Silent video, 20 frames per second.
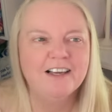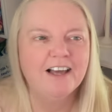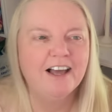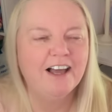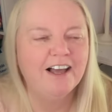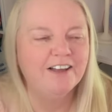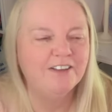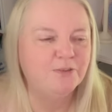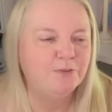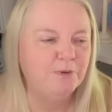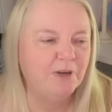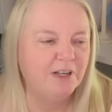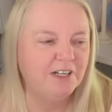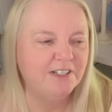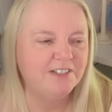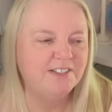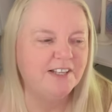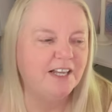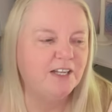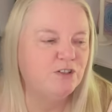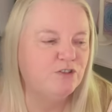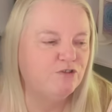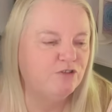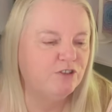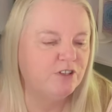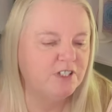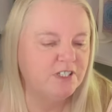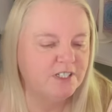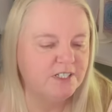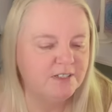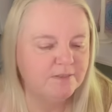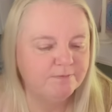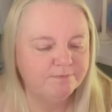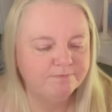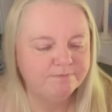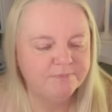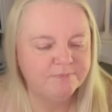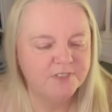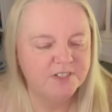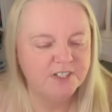as well as extras.
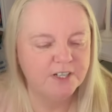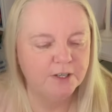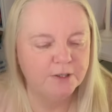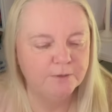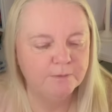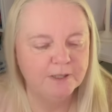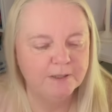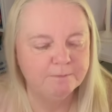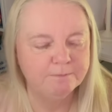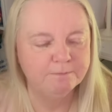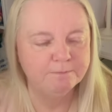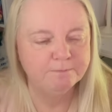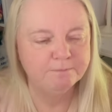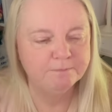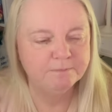So um,